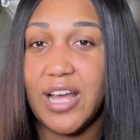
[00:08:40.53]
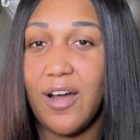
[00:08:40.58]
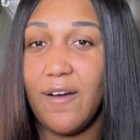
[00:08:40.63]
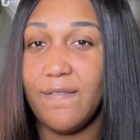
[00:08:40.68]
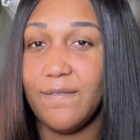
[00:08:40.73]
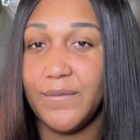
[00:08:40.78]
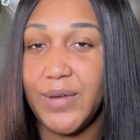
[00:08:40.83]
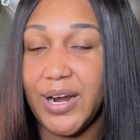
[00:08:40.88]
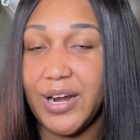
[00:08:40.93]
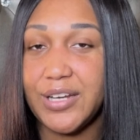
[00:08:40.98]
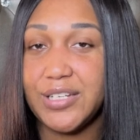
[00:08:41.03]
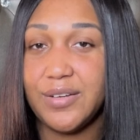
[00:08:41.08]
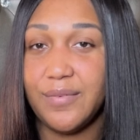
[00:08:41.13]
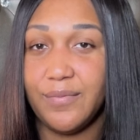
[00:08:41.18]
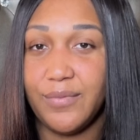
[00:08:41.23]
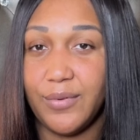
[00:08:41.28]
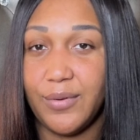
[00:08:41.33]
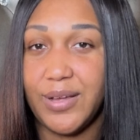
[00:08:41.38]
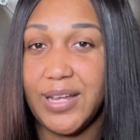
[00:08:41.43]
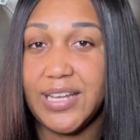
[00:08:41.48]
on
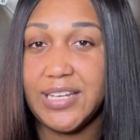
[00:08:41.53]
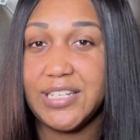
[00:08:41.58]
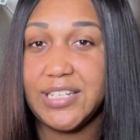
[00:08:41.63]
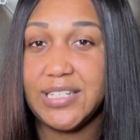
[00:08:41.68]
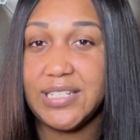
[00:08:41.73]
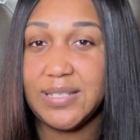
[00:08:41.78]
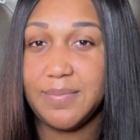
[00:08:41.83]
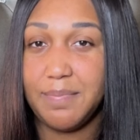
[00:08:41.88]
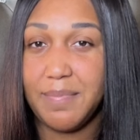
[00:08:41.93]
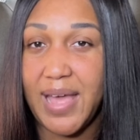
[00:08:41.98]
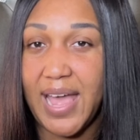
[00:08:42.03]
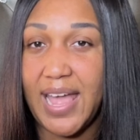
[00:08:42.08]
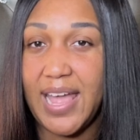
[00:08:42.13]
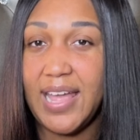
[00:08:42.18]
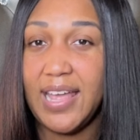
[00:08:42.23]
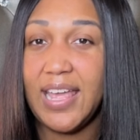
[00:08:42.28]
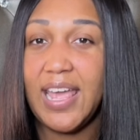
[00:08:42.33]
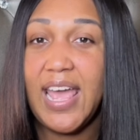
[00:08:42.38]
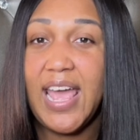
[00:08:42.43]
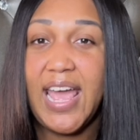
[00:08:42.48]
Virgin Voyages
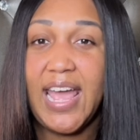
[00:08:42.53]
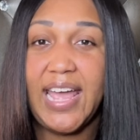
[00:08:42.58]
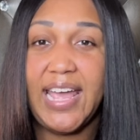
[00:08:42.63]
make